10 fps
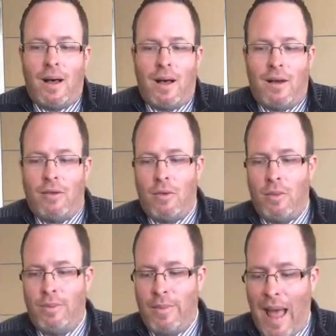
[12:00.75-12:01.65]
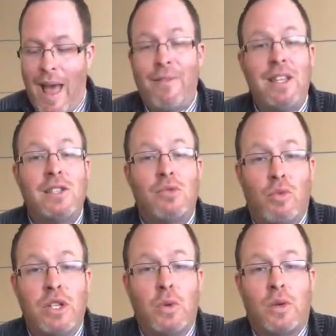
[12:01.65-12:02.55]
uh have these
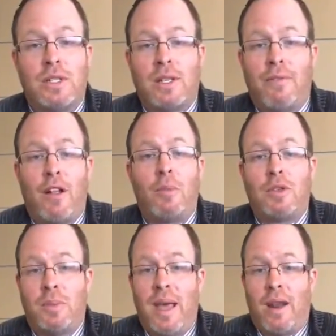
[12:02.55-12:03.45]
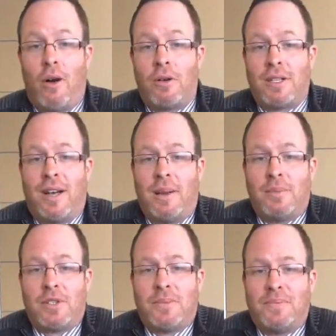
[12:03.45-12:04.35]
resources available to me at all
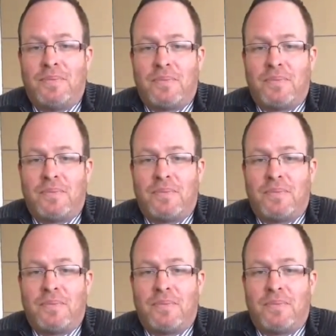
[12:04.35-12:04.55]
times.